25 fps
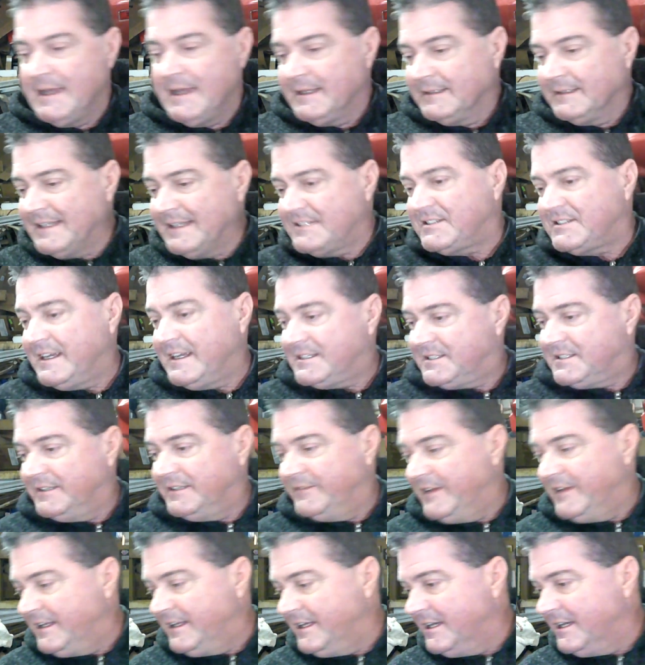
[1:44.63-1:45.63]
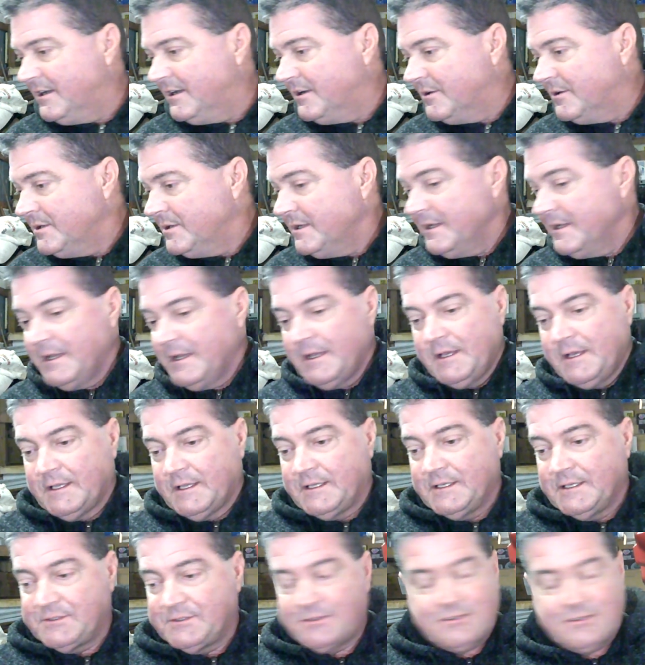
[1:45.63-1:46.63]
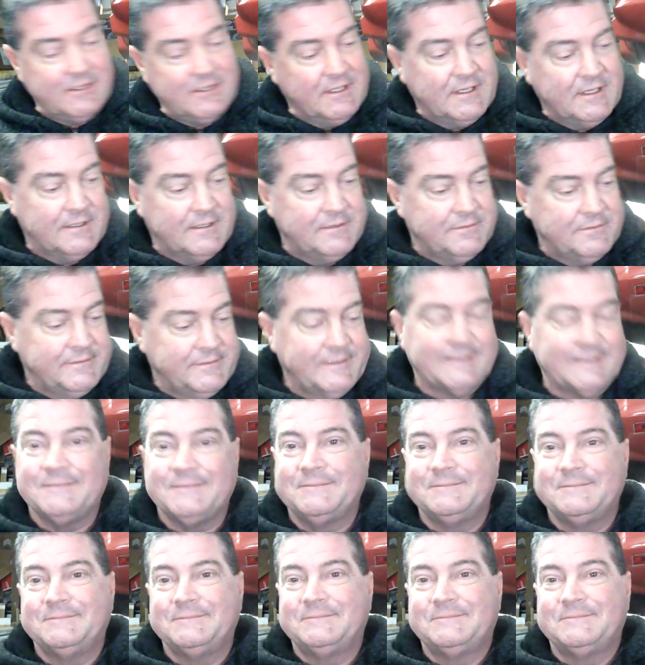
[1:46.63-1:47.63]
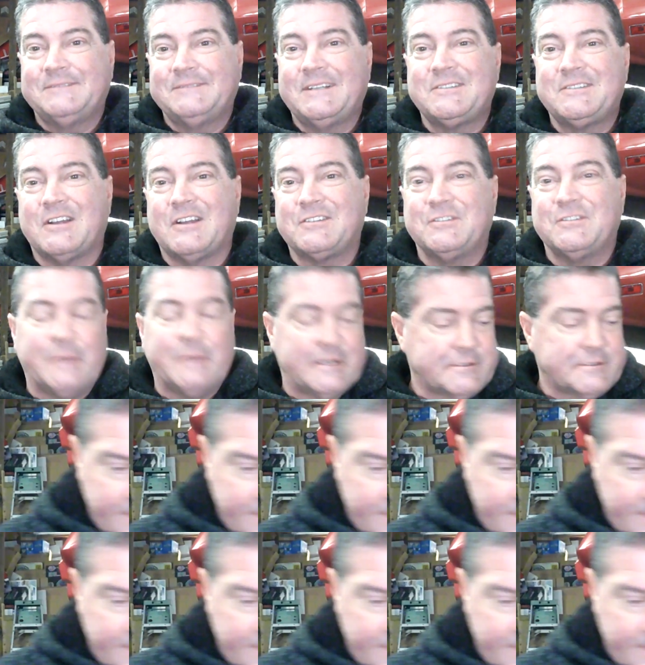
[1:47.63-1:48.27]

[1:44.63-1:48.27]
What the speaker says: let's get to the video because, I talk too much.